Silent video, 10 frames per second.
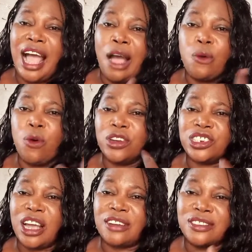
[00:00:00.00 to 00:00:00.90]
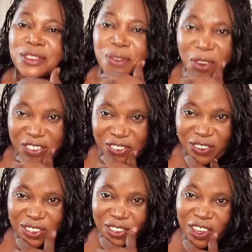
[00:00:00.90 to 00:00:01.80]
And watch out what is
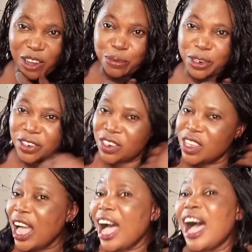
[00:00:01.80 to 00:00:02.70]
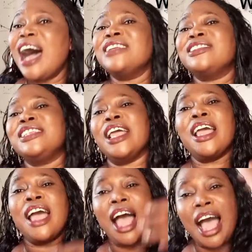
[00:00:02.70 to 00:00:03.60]
going to happen.
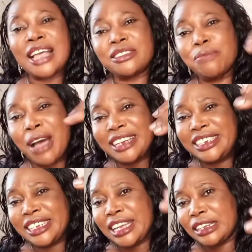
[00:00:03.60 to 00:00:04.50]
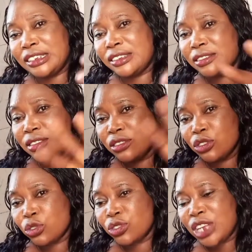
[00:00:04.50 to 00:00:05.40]
As man ticket,
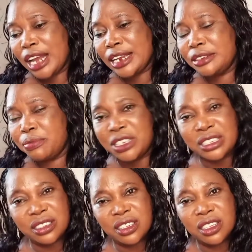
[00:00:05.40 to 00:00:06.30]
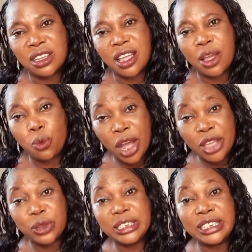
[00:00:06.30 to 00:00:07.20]
so shall it be.
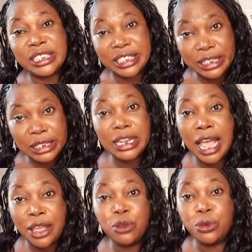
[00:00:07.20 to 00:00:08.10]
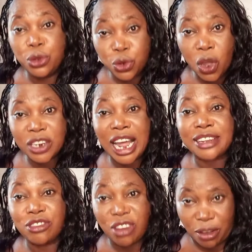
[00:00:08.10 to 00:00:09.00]
When you know that
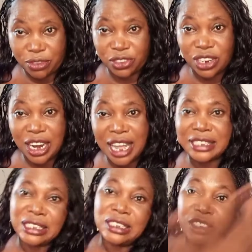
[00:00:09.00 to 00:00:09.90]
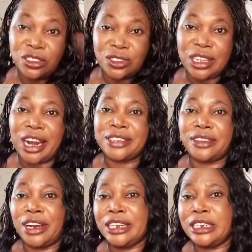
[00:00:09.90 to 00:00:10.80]
you have neutralized it, it is neutralized
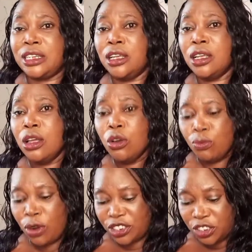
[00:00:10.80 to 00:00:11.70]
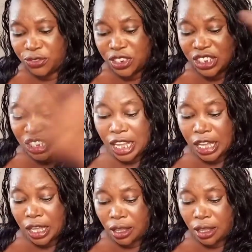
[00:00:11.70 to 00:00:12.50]
already. But if you think